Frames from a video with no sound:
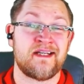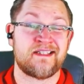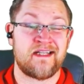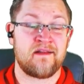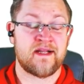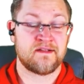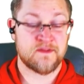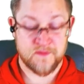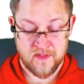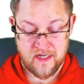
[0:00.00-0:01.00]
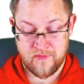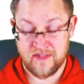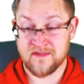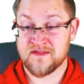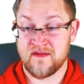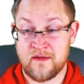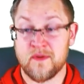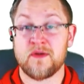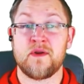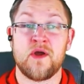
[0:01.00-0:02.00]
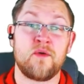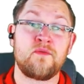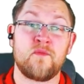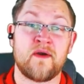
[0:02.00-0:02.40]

Hit that like and subscribe button so that way you know